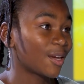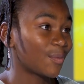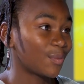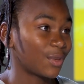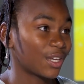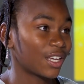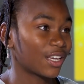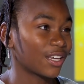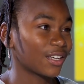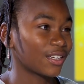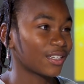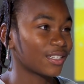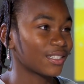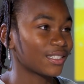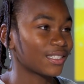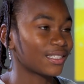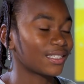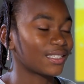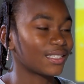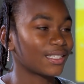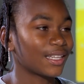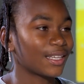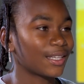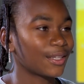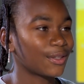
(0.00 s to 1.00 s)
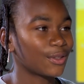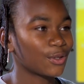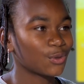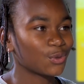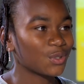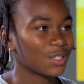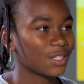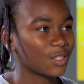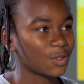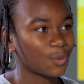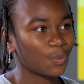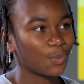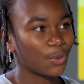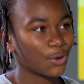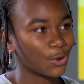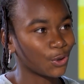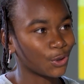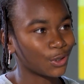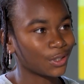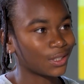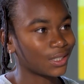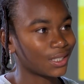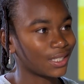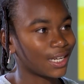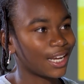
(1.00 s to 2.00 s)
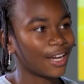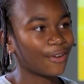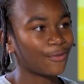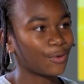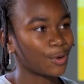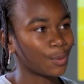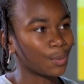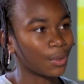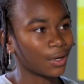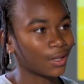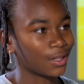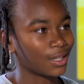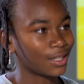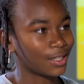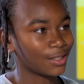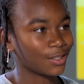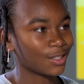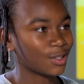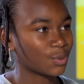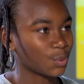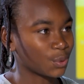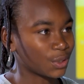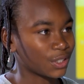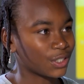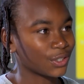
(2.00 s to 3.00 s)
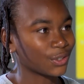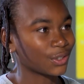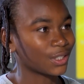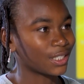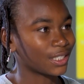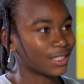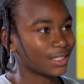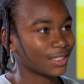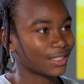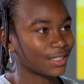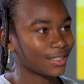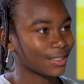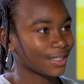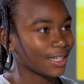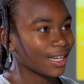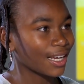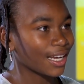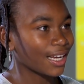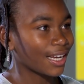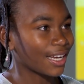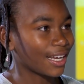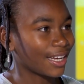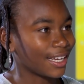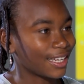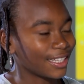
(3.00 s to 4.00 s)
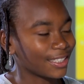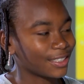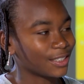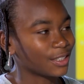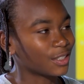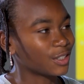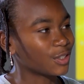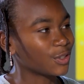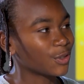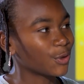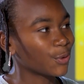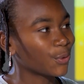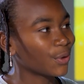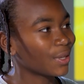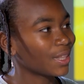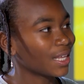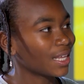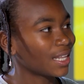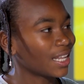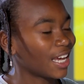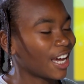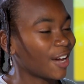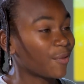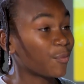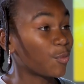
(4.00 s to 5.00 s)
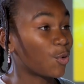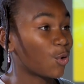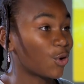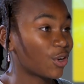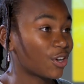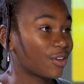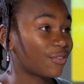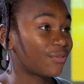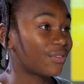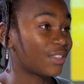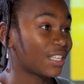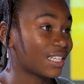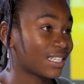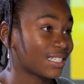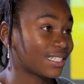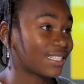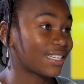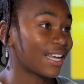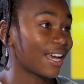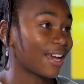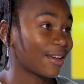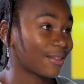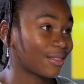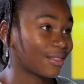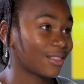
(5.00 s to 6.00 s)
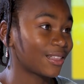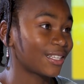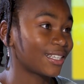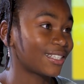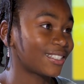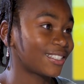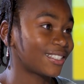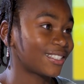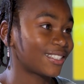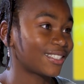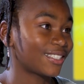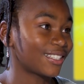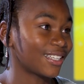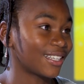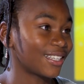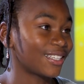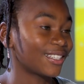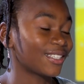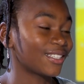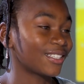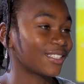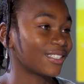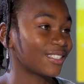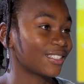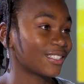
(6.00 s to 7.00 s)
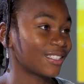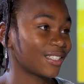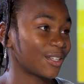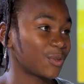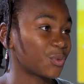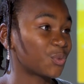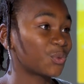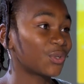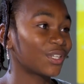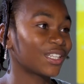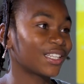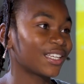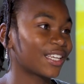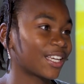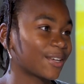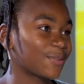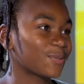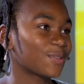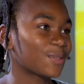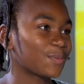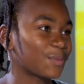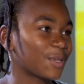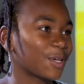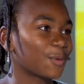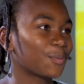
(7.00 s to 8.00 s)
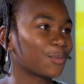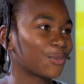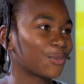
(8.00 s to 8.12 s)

because they don't support everybody in Switzerland. And knowing that I'm one of these athletes, it really gives me a